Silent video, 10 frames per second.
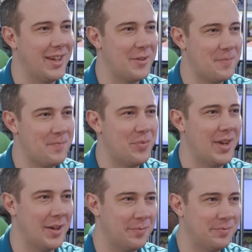Yeah,
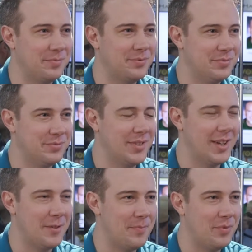yeah. So
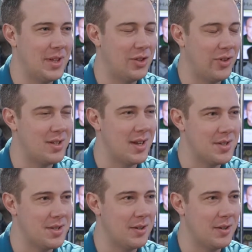yeah, that's fantastic.